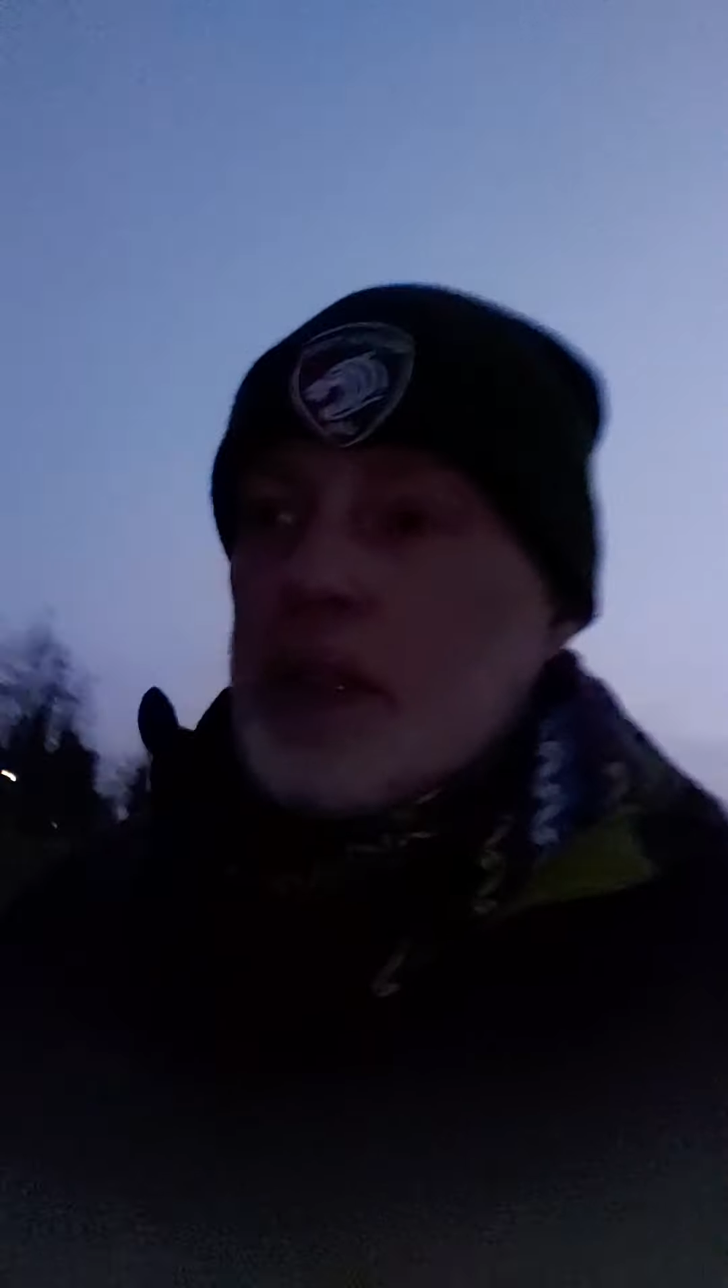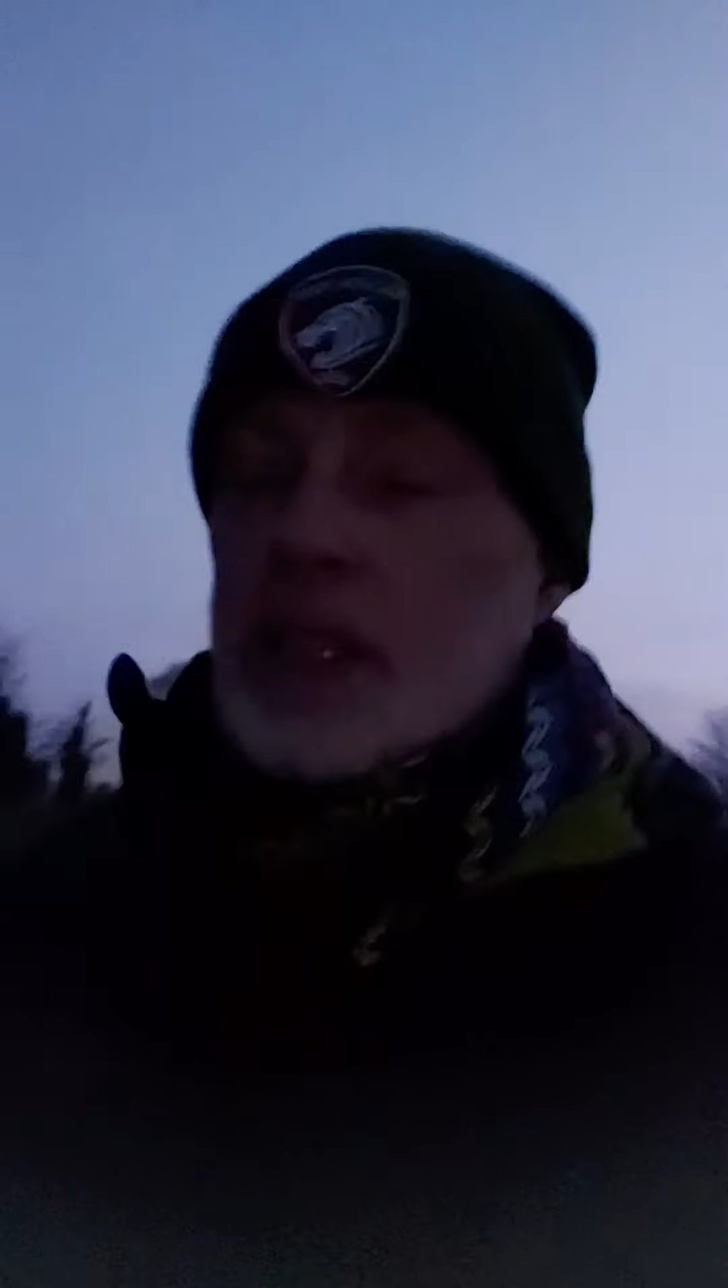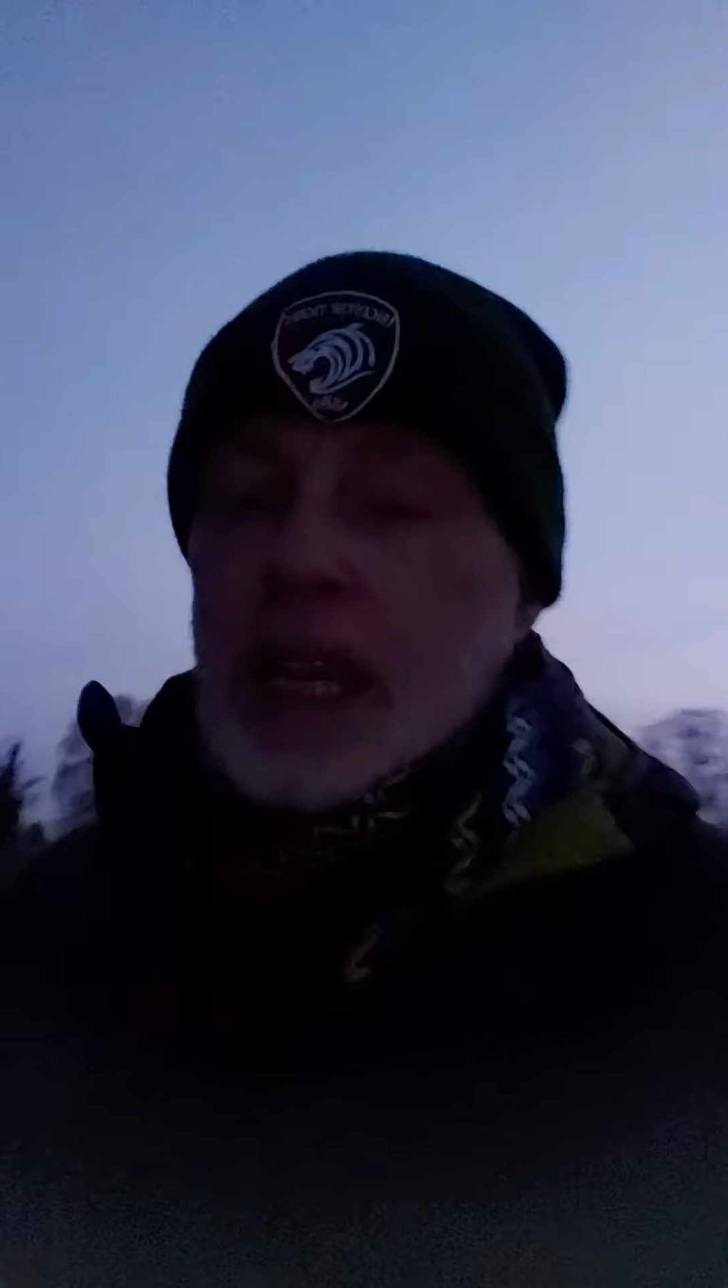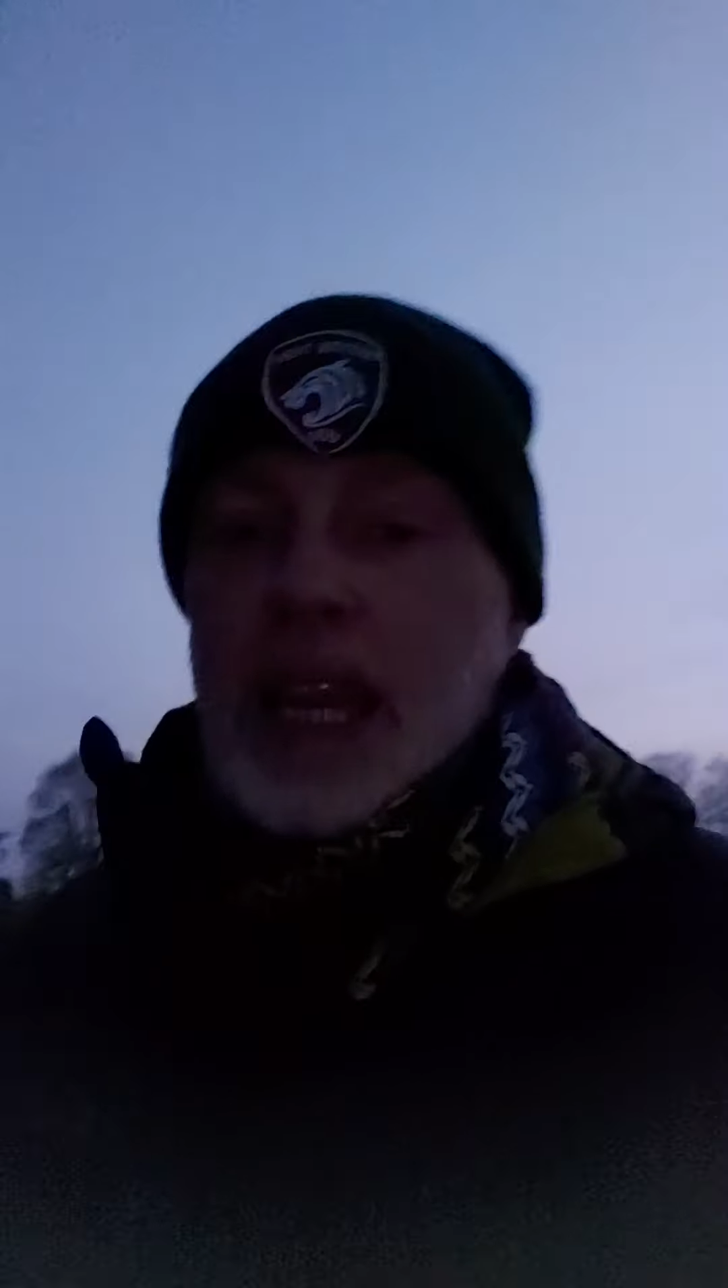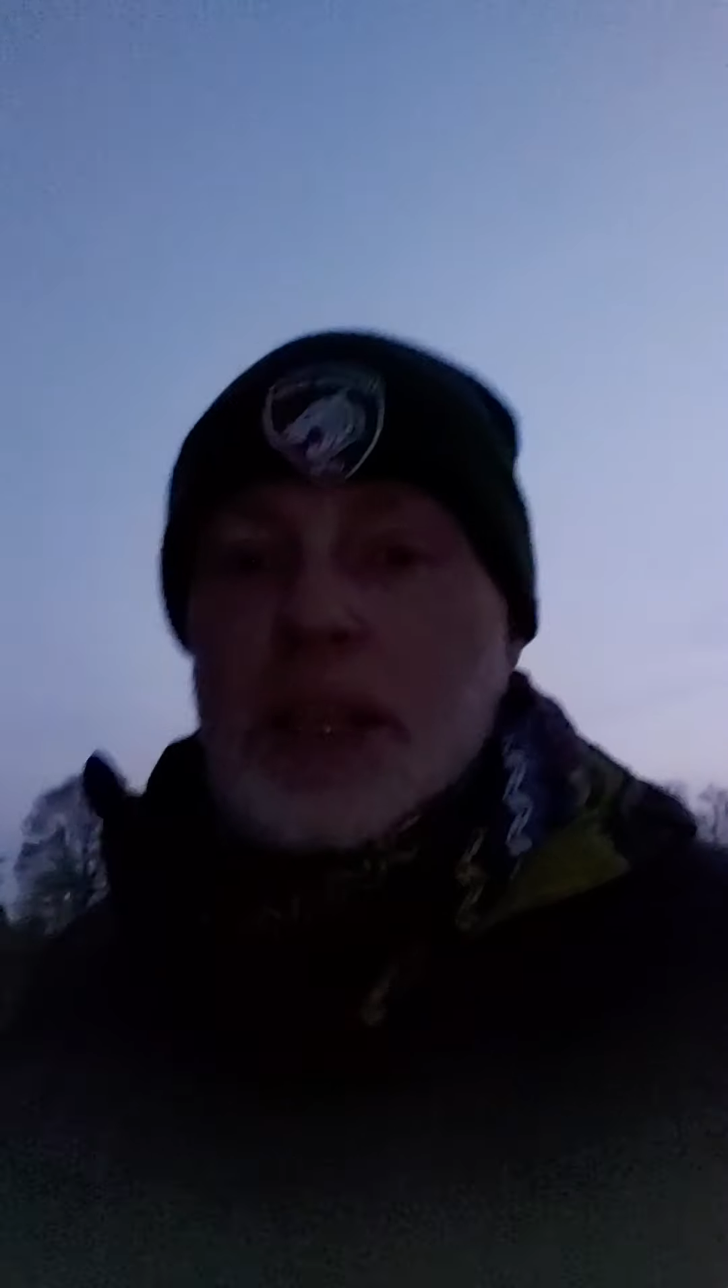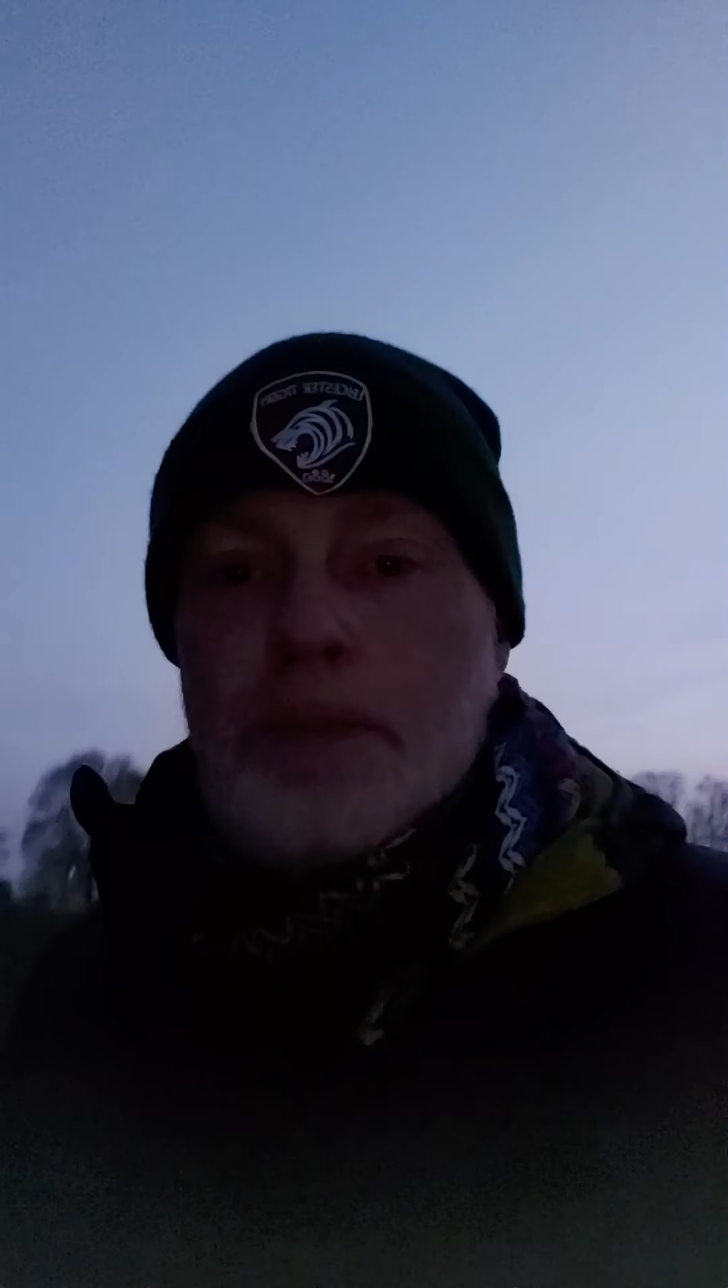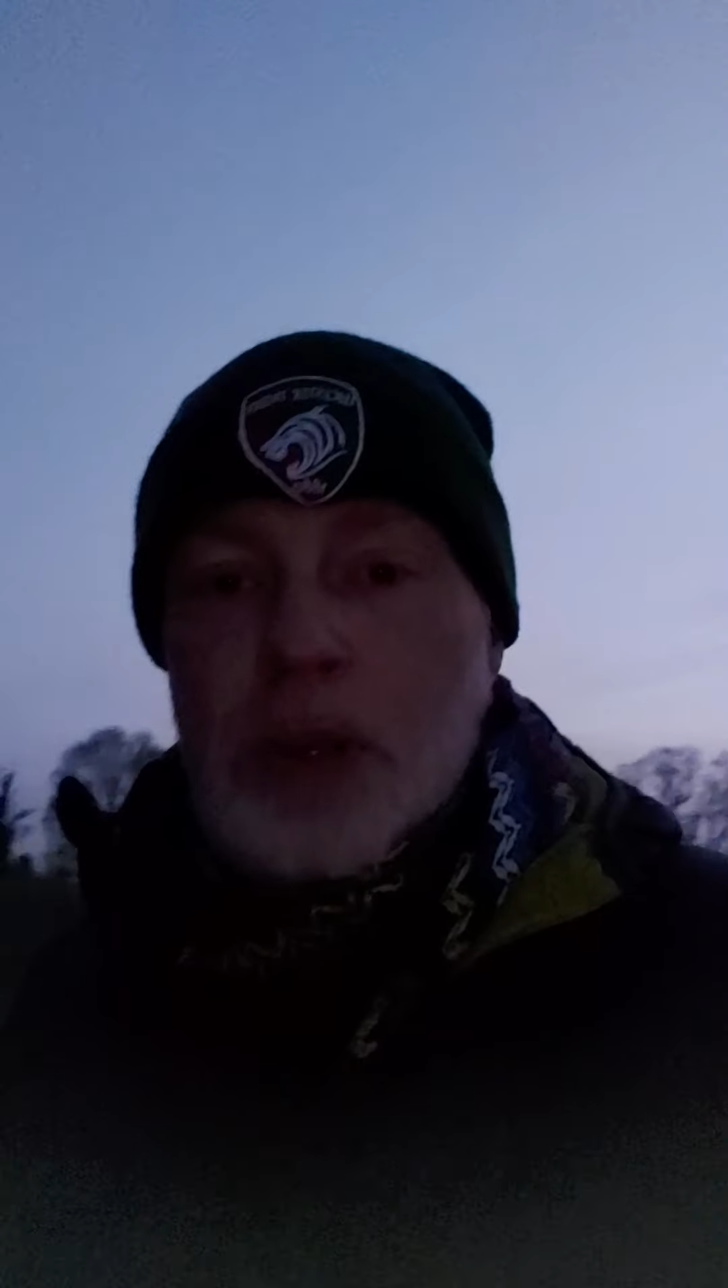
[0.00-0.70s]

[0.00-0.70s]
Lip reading: to get his